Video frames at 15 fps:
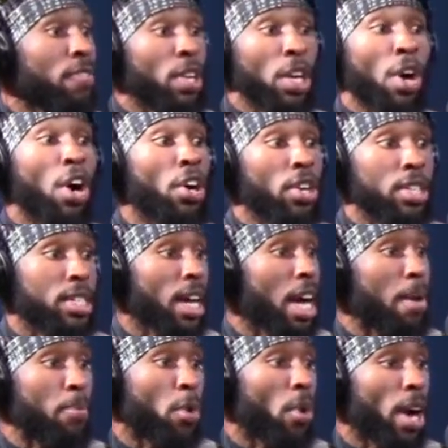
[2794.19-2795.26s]
longer time,
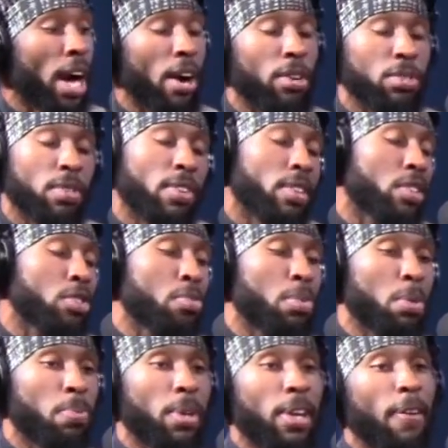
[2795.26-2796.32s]
more hours, whatever it should be.
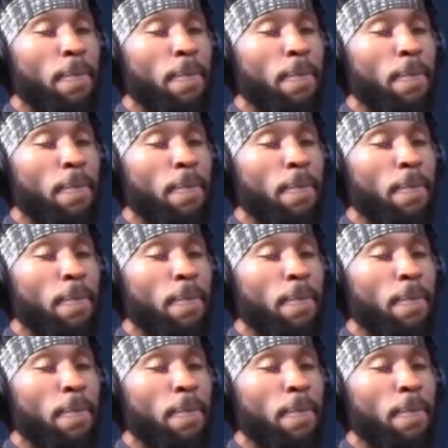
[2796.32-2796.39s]
But